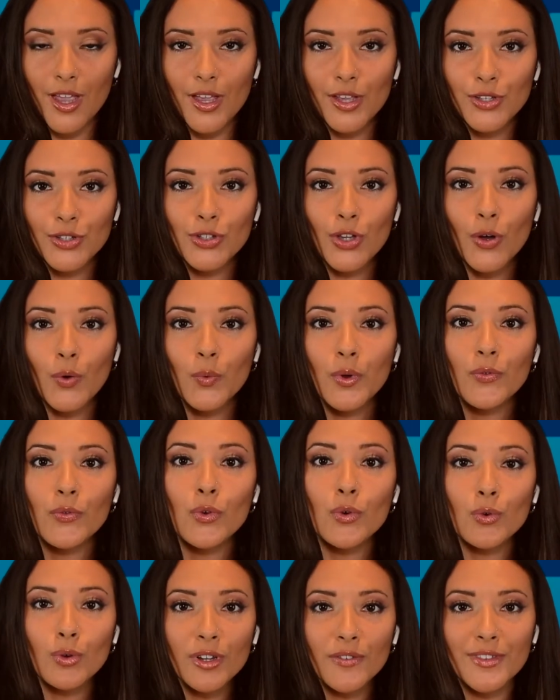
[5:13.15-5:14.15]
So, with
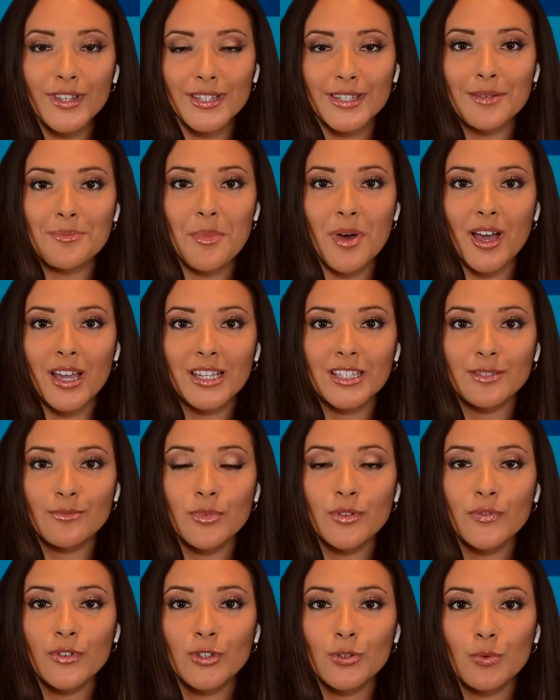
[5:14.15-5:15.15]
all of this in mind,
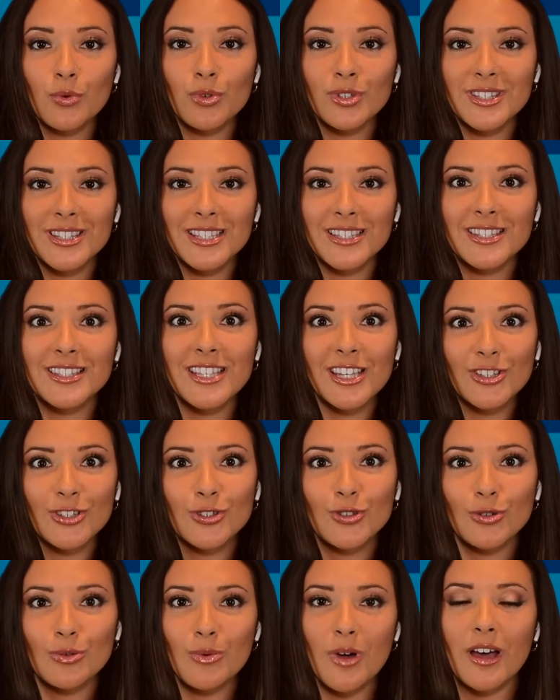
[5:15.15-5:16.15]
moving towards this
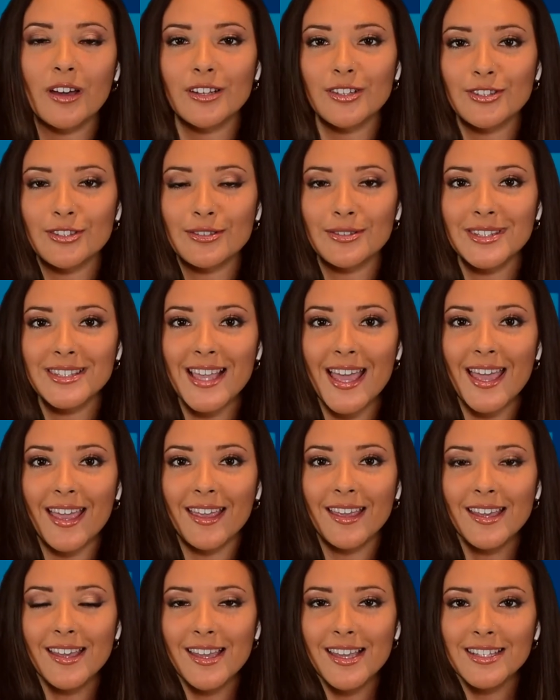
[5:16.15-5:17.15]
digital world, as you
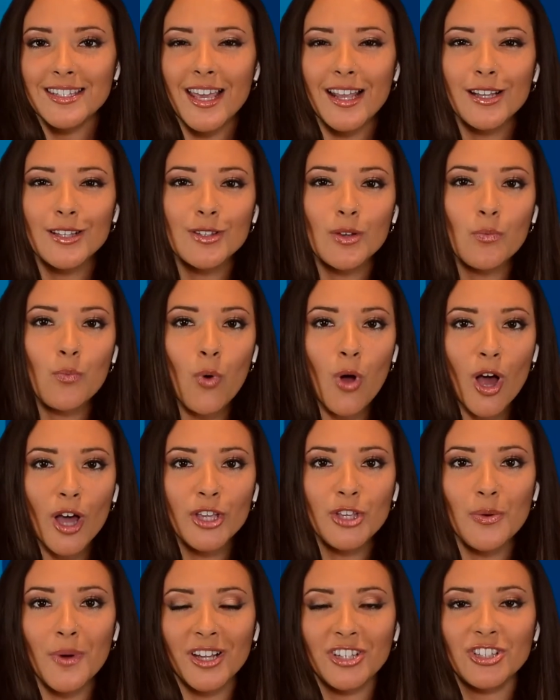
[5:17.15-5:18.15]
say, tell us why
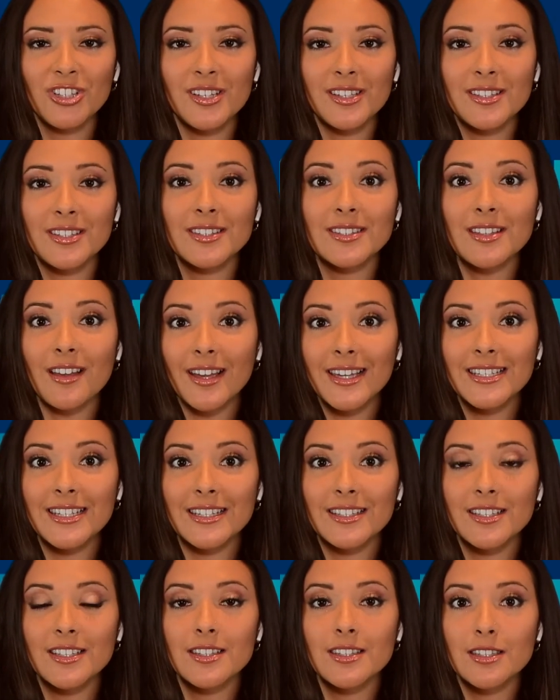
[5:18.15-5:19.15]
you actually
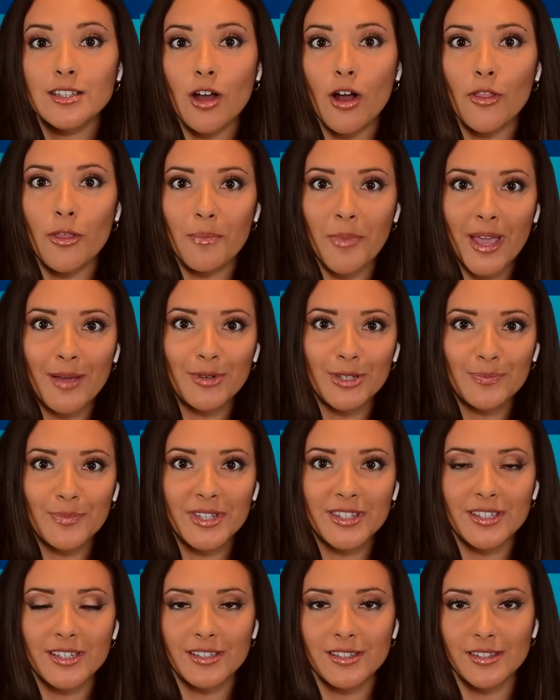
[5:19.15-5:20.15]
decided to start the payments
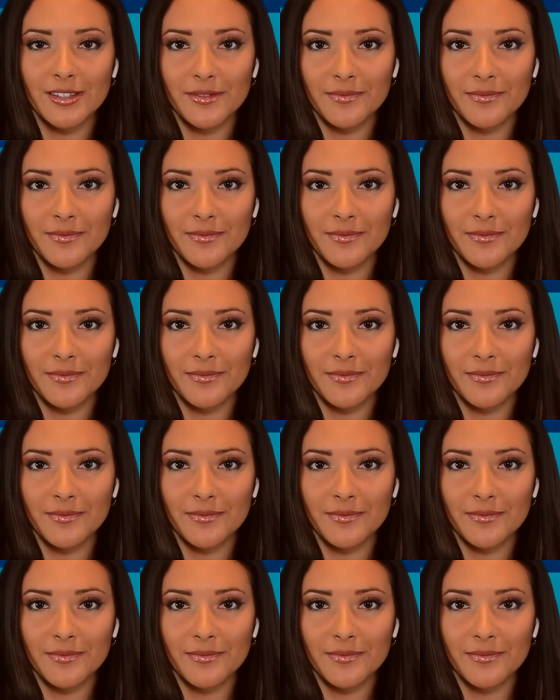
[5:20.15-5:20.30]
business.